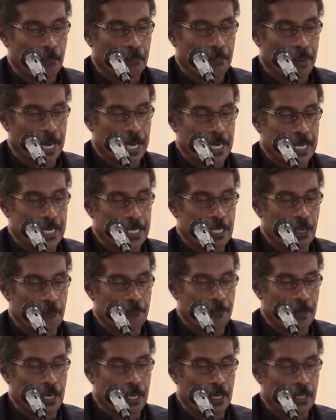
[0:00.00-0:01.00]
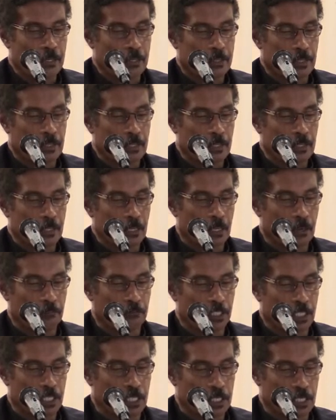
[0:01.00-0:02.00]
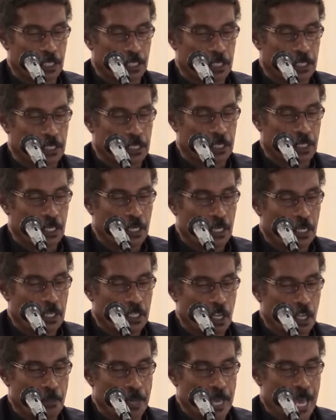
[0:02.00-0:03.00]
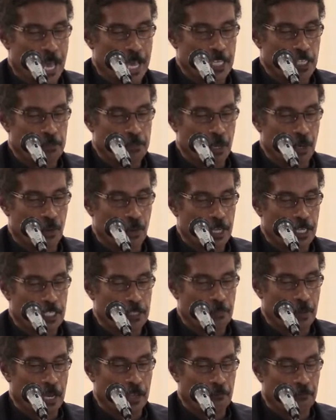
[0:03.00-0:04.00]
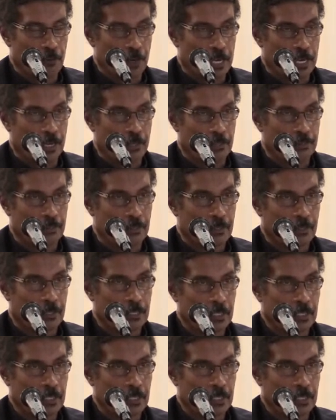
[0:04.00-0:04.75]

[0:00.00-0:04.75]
by the faith of Jesus to be experienced by faith